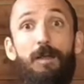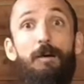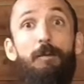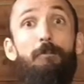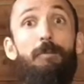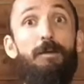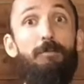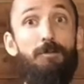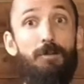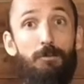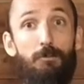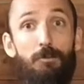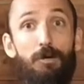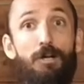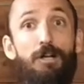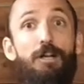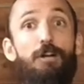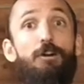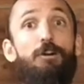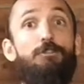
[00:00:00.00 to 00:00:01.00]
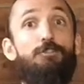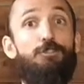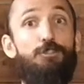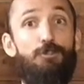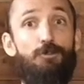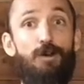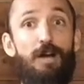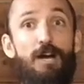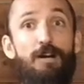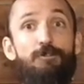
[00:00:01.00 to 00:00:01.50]
maybe a book or
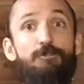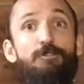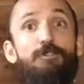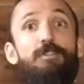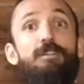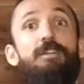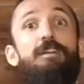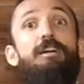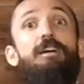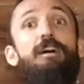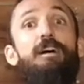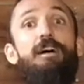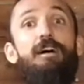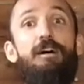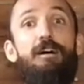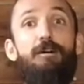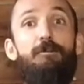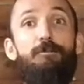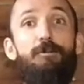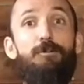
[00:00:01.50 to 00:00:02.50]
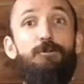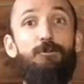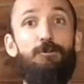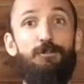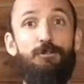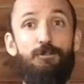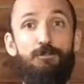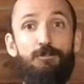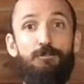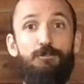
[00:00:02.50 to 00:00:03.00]
two out in
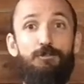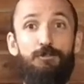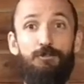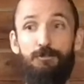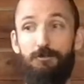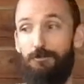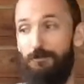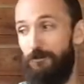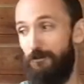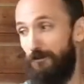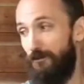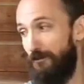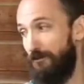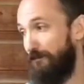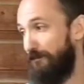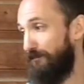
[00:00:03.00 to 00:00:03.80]
order to